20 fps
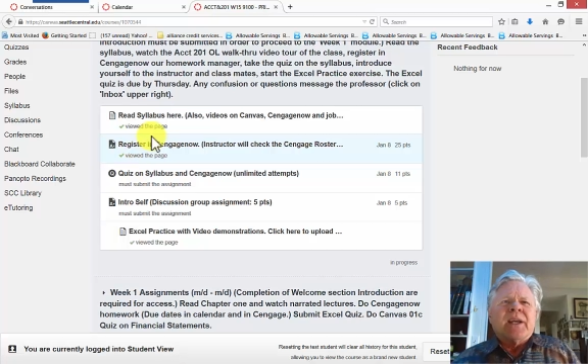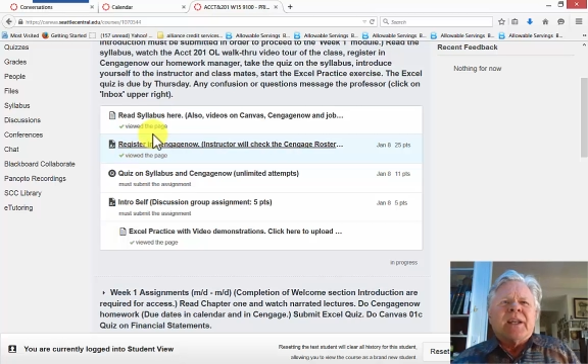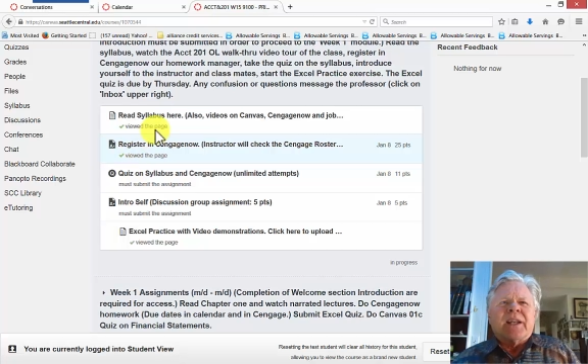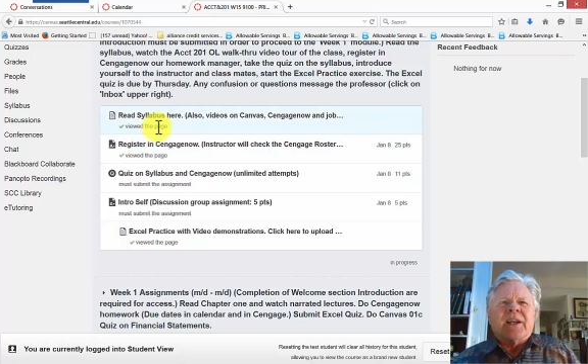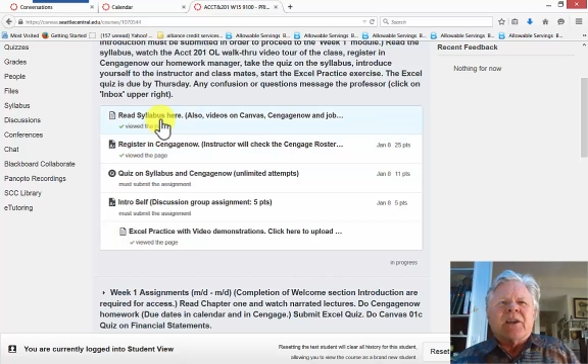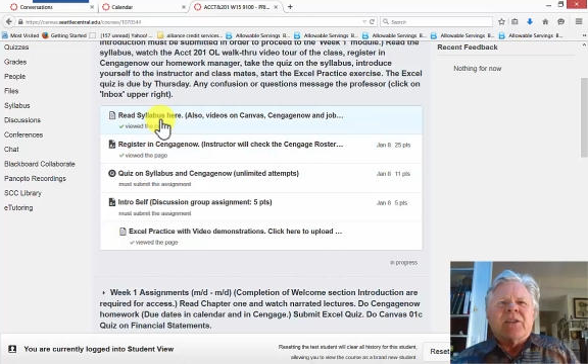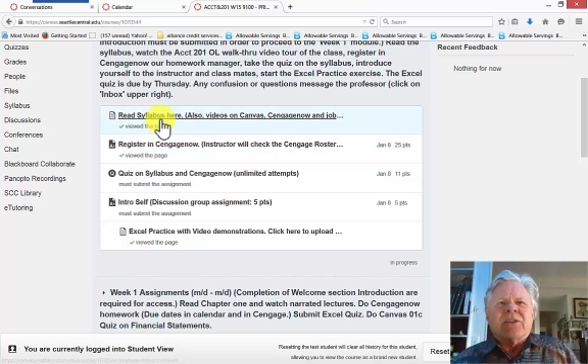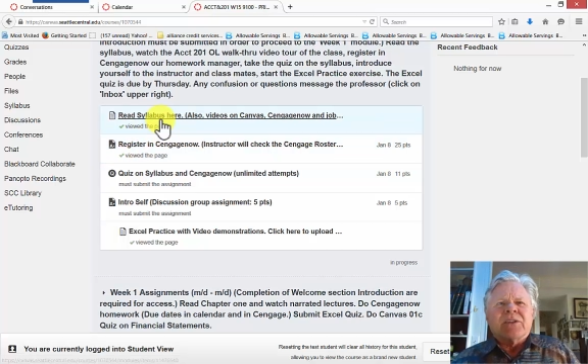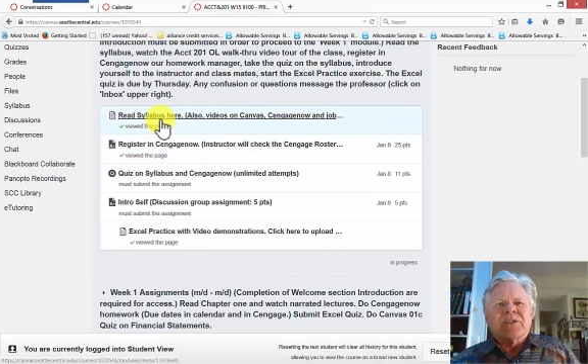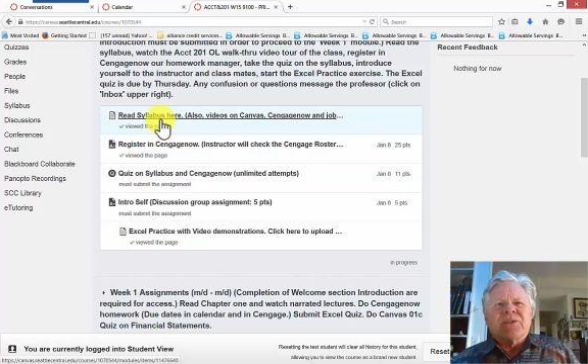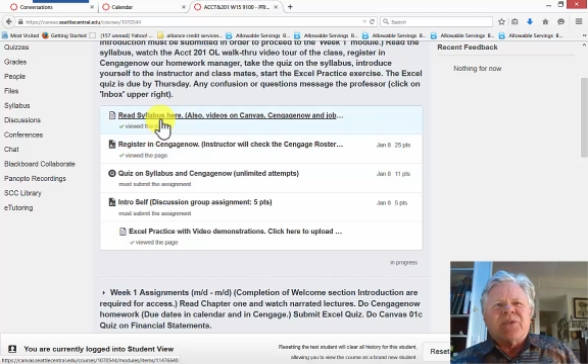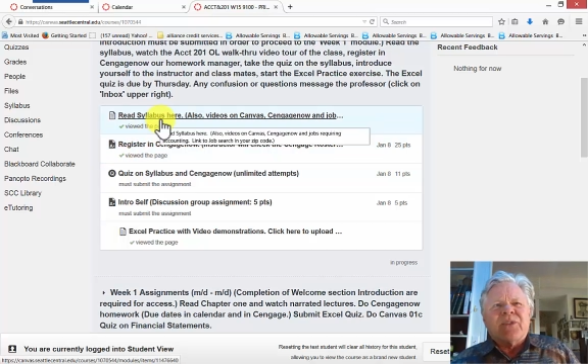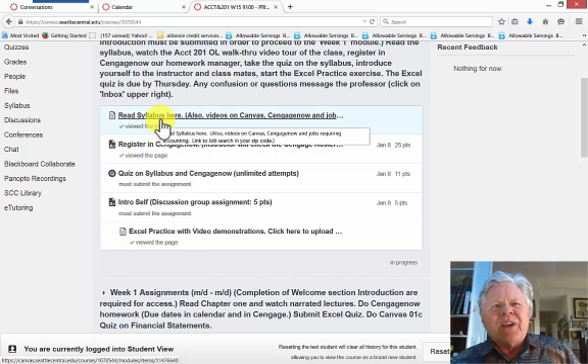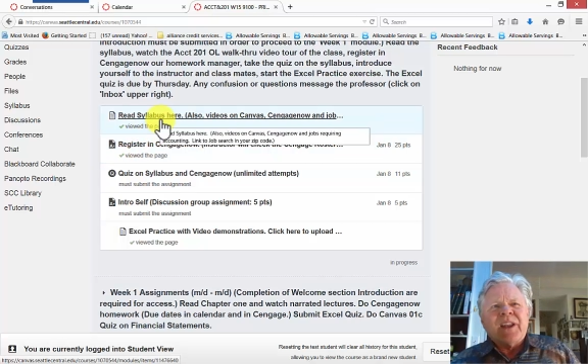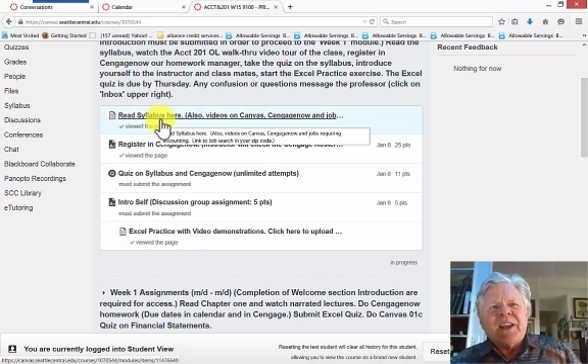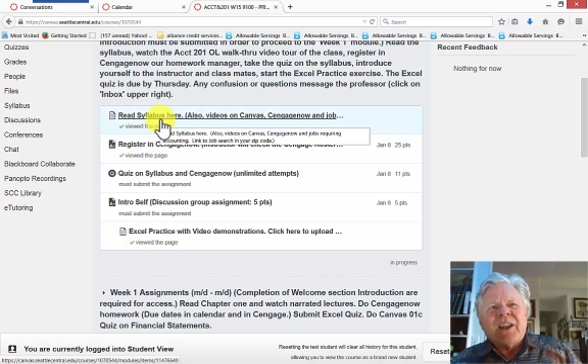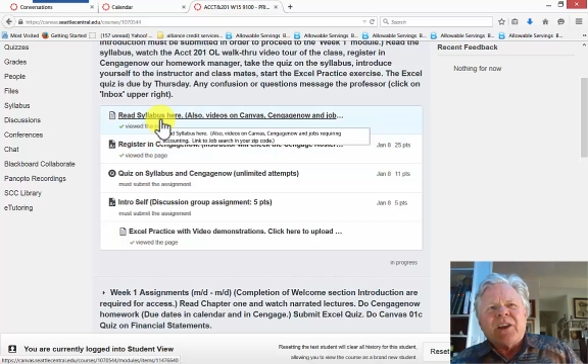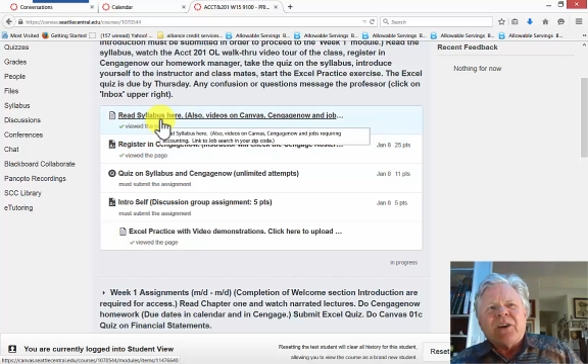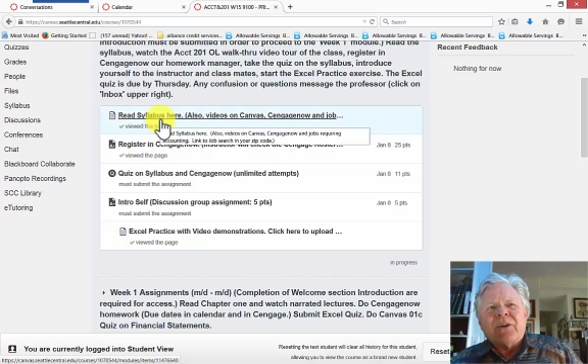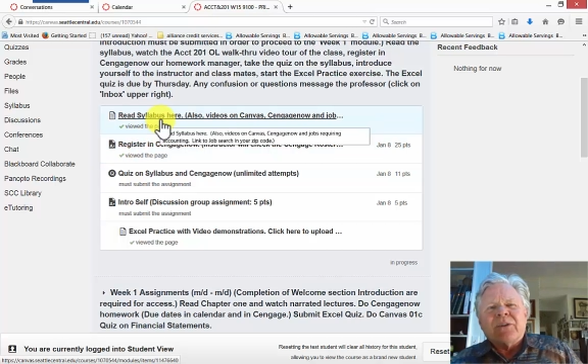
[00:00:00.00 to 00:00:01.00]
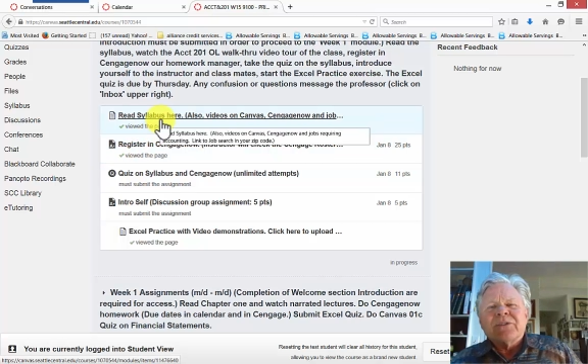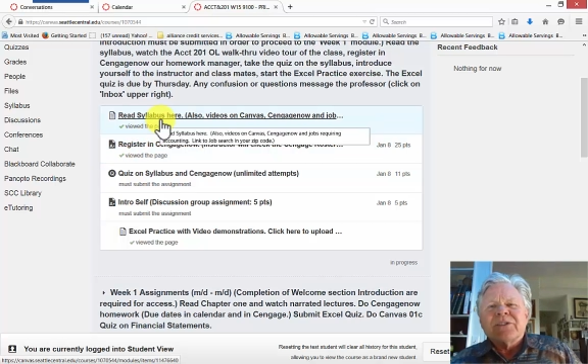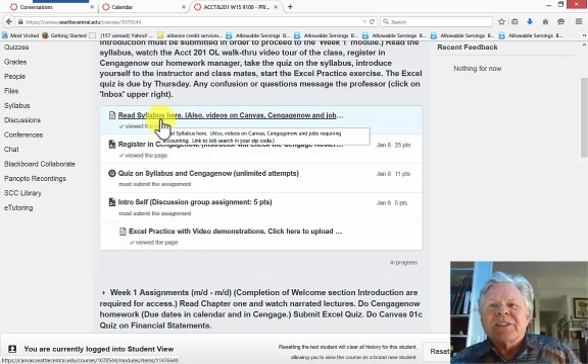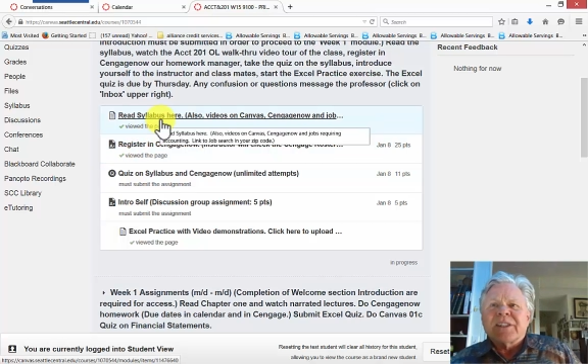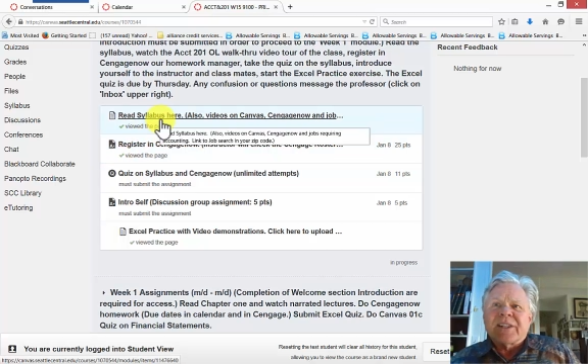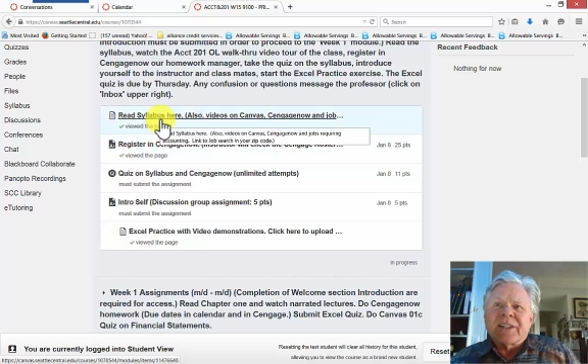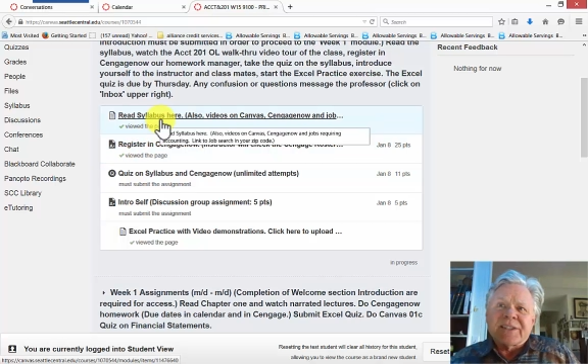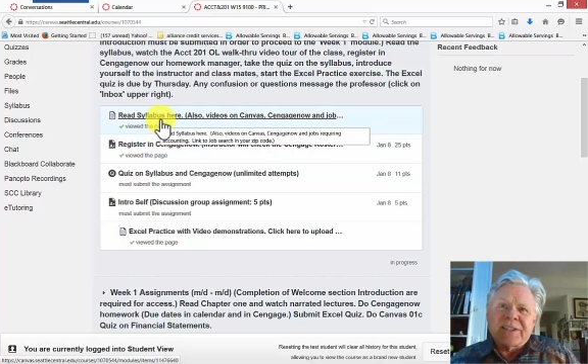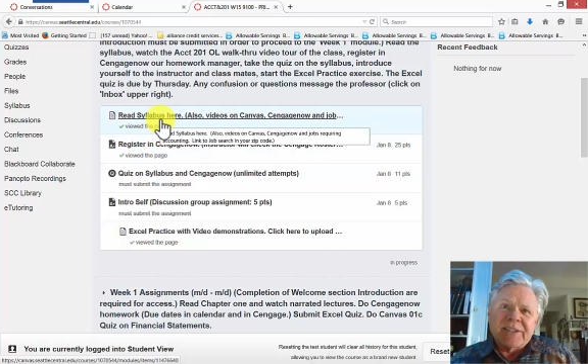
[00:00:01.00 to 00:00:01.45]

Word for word: Now there's videos in the